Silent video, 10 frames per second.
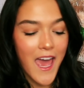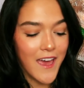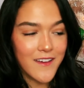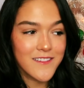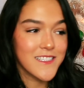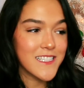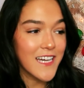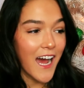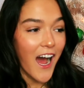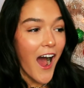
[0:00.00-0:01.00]
and
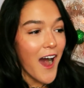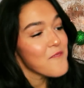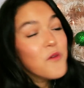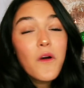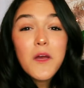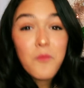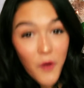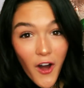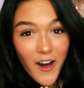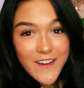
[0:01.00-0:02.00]
I'm going
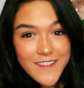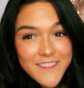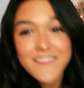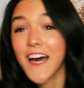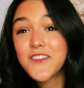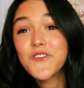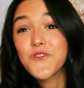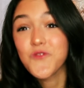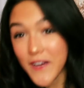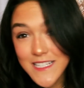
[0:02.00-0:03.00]
abroad. That's
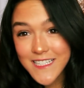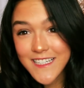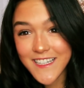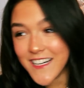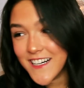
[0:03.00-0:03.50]
crazy.